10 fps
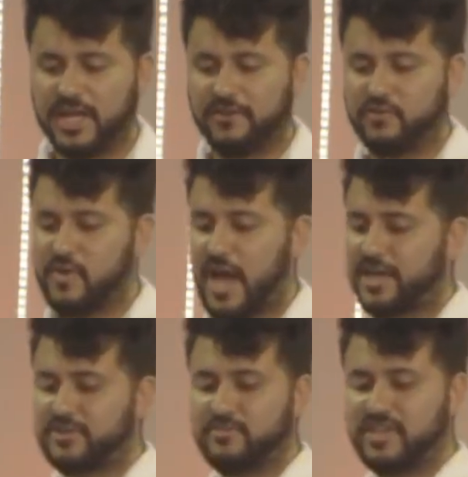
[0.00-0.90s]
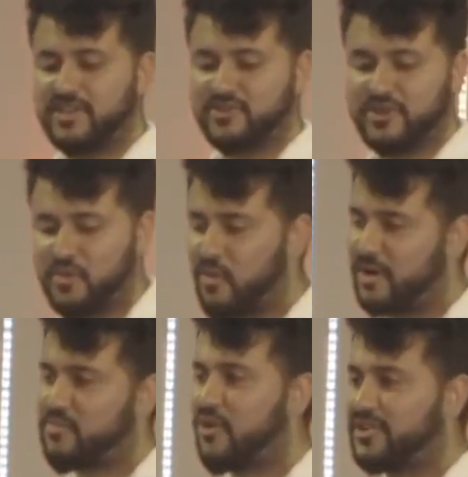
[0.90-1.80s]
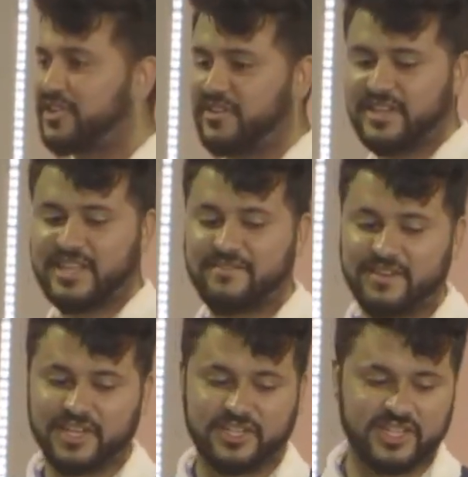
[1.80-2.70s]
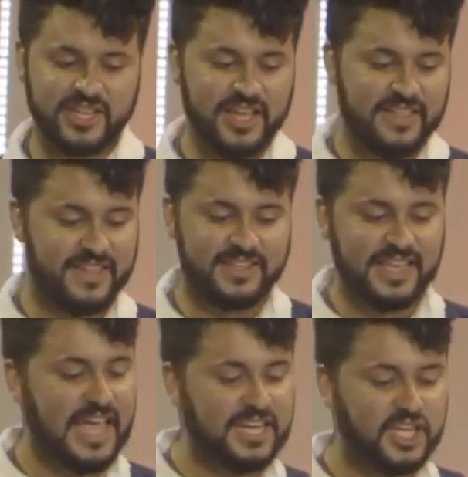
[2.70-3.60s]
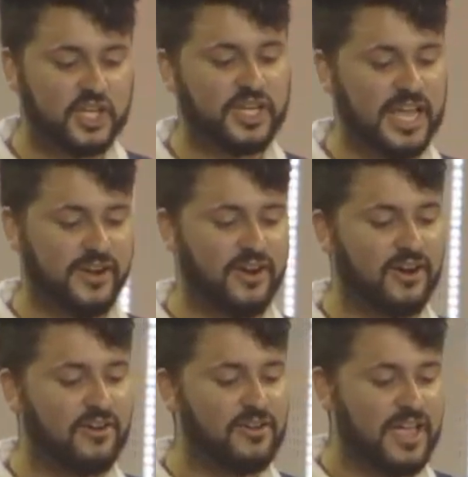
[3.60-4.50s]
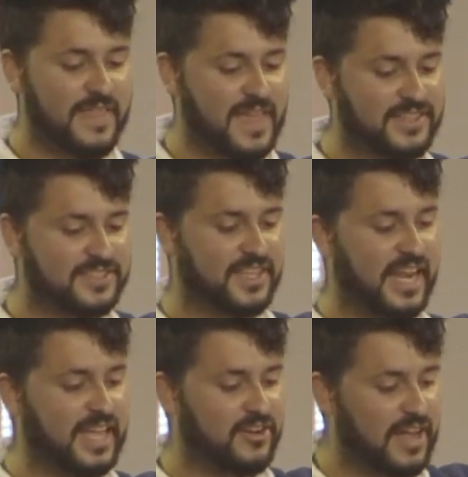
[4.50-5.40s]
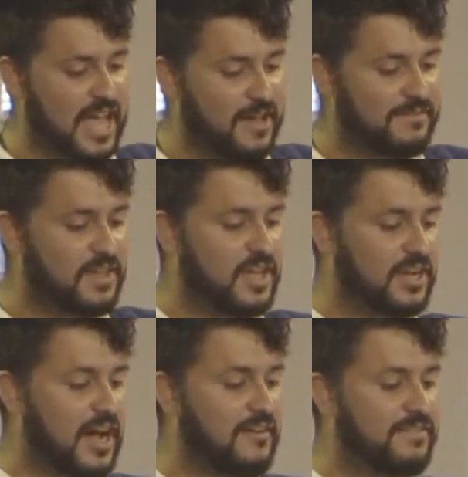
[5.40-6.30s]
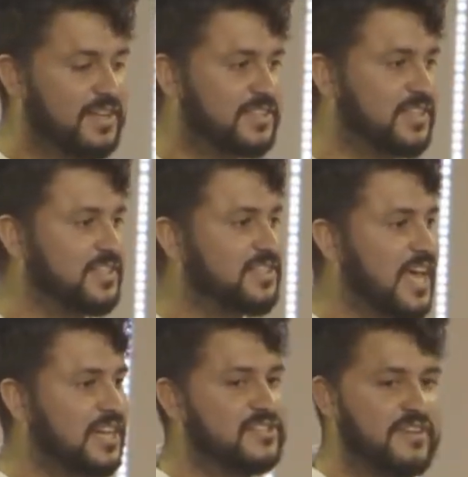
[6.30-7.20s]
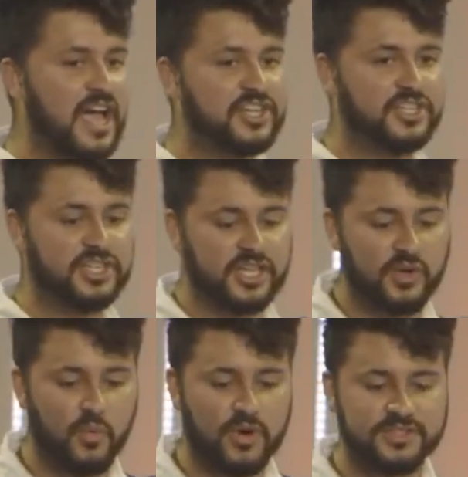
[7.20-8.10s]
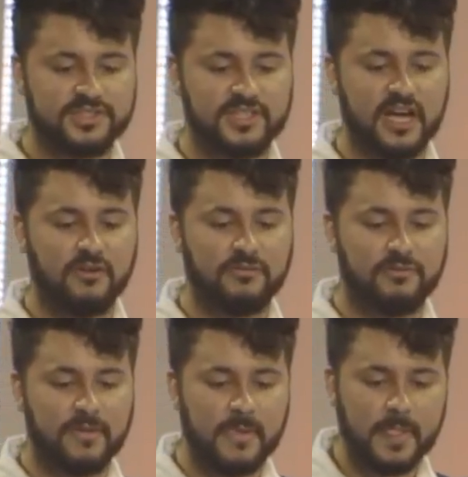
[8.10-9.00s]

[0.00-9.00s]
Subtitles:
And if you ask me, there's only one portion of that definition that is any good at all, and that's the later half, confidence and satisfaction in oneself.